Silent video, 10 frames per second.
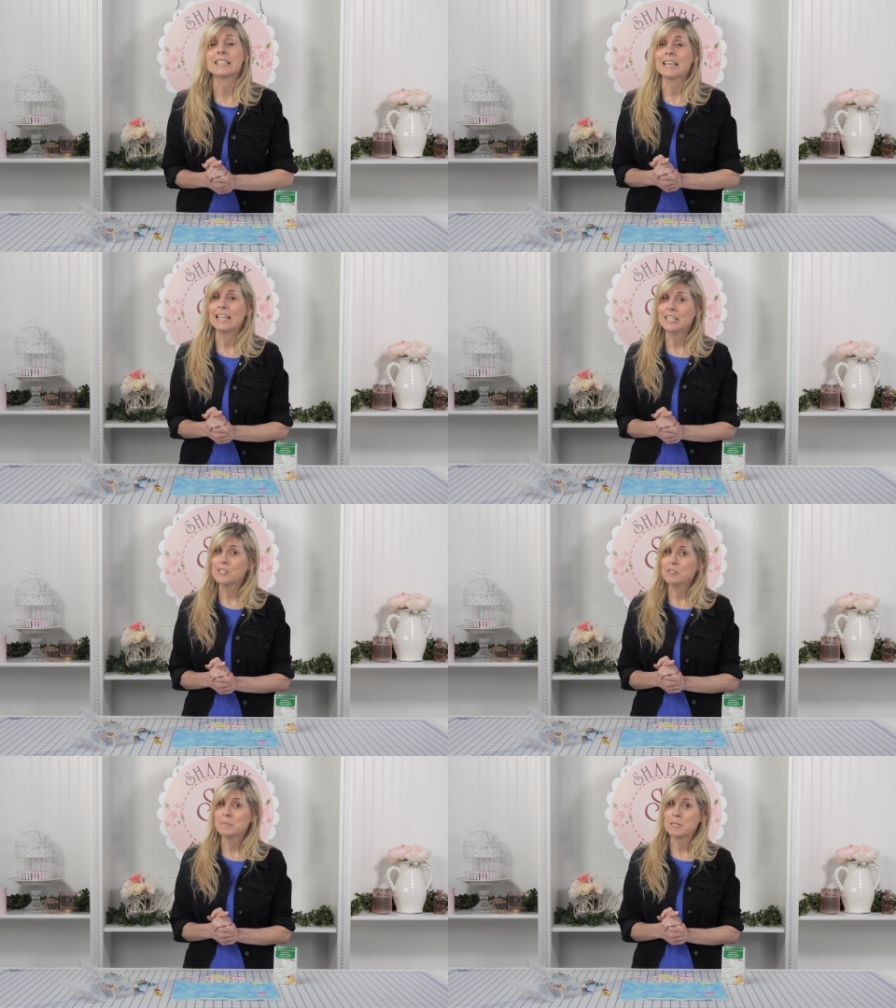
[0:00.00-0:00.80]
excited to
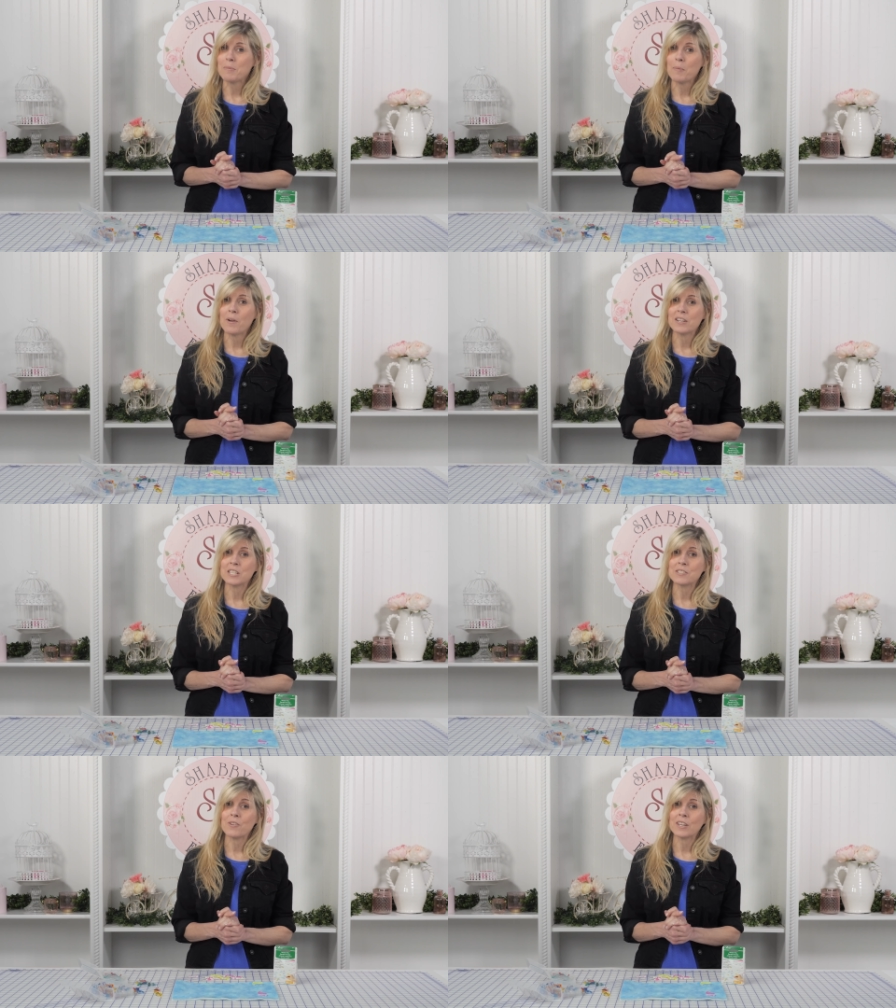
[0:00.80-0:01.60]
do some small
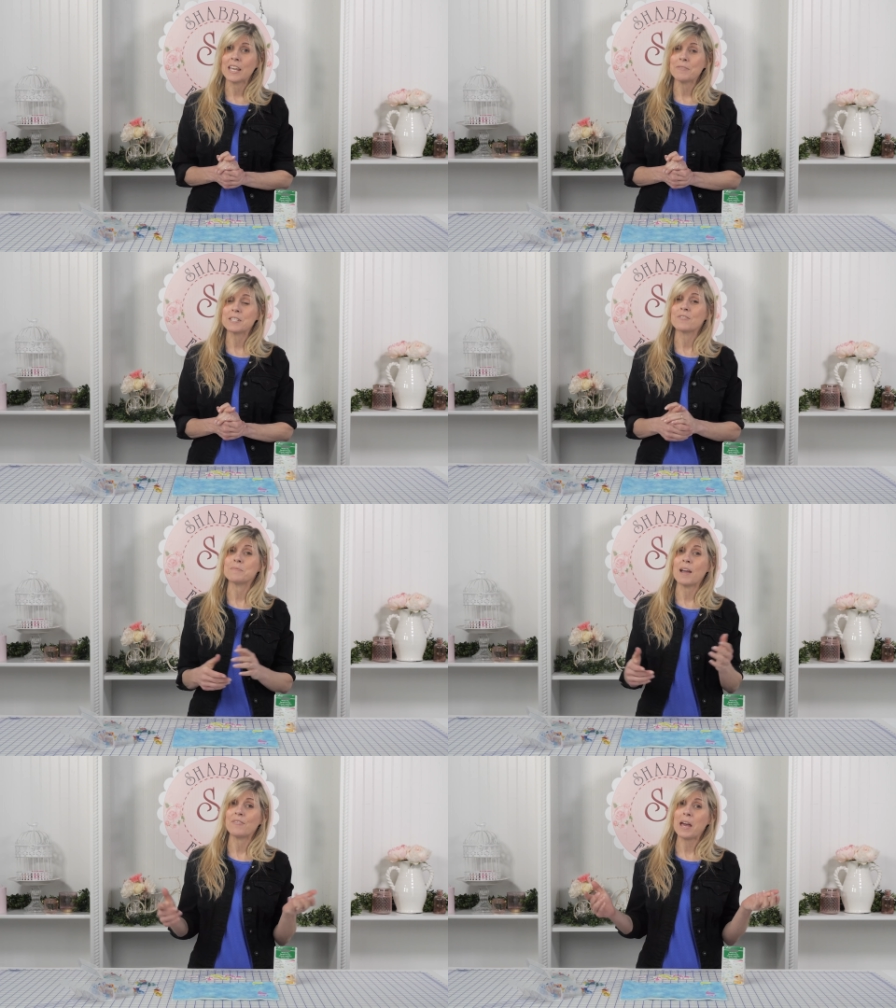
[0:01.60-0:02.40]
projects for gifts
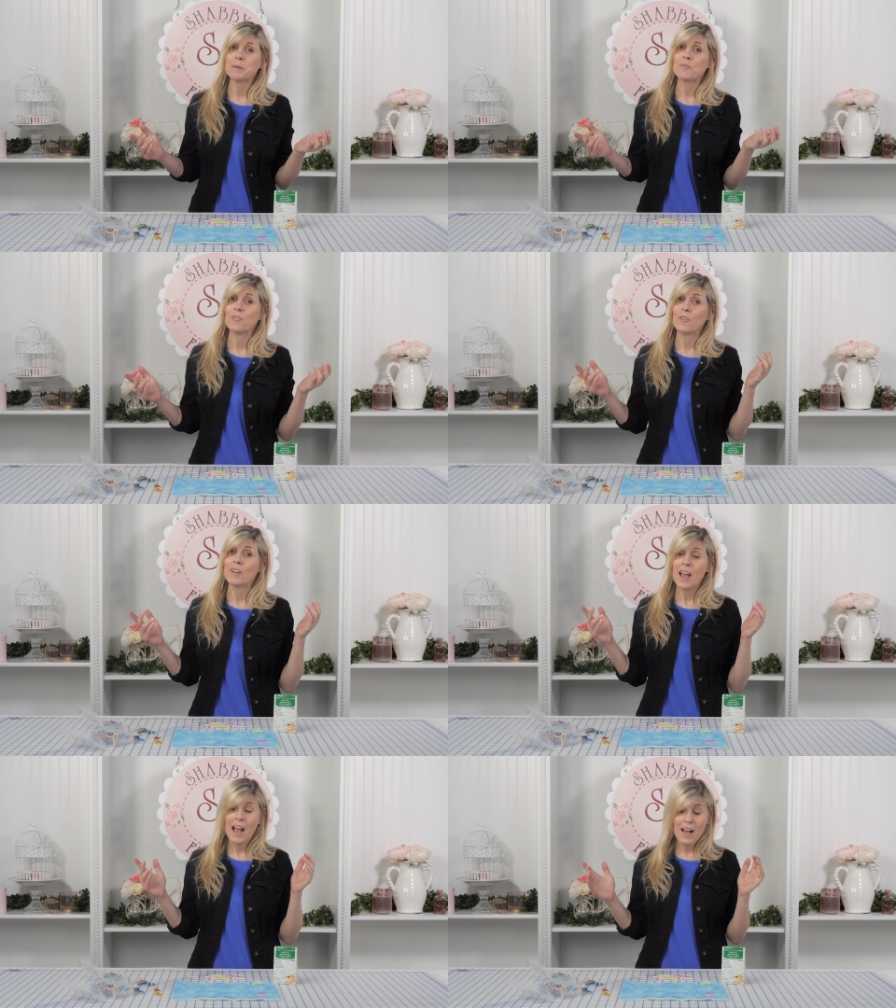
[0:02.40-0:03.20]
for my family, for